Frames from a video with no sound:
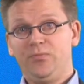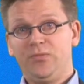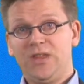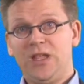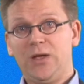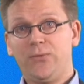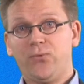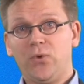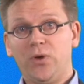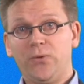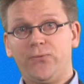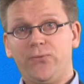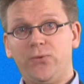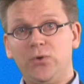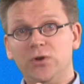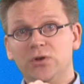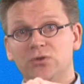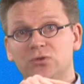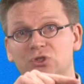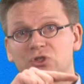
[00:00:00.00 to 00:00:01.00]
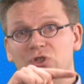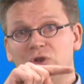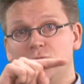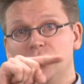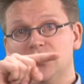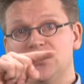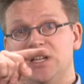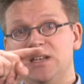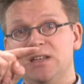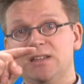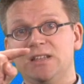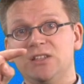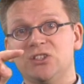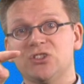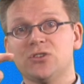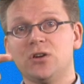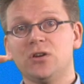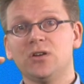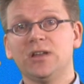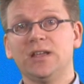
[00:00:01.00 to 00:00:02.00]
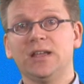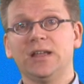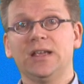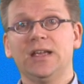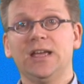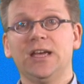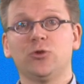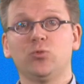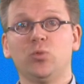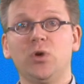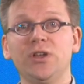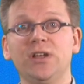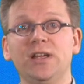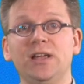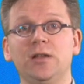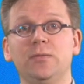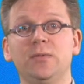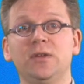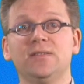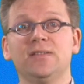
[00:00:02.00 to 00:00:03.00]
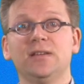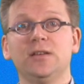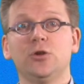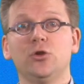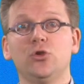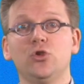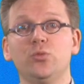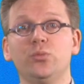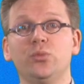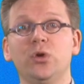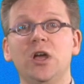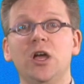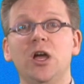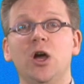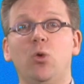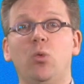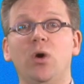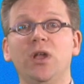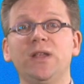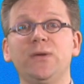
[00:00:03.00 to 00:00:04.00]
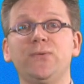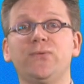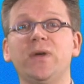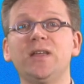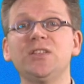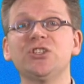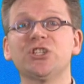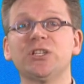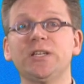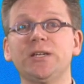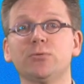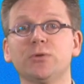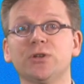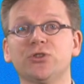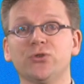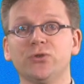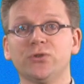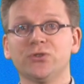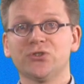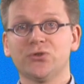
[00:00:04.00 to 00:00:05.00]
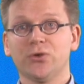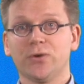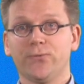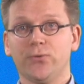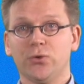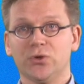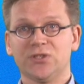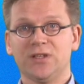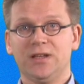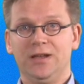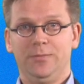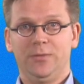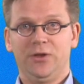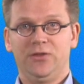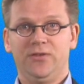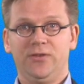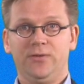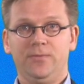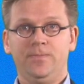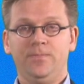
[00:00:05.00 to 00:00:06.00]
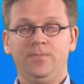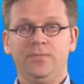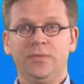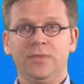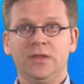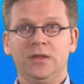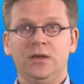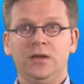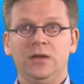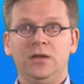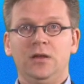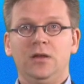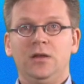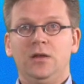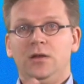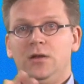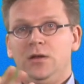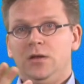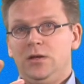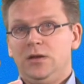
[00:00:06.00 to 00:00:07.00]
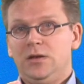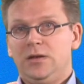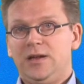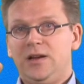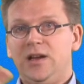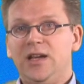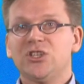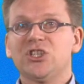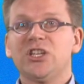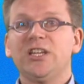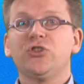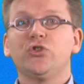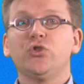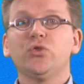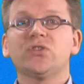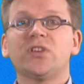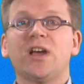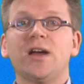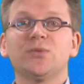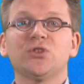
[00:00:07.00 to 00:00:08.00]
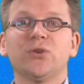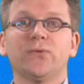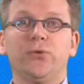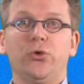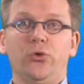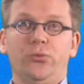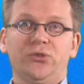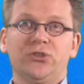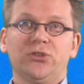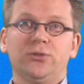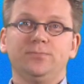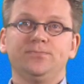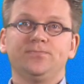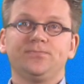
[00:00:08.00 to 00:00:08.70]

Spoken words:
if one follows the causality starting at one element in the loop, one eventually returns to the first element. There are actually two types of loops.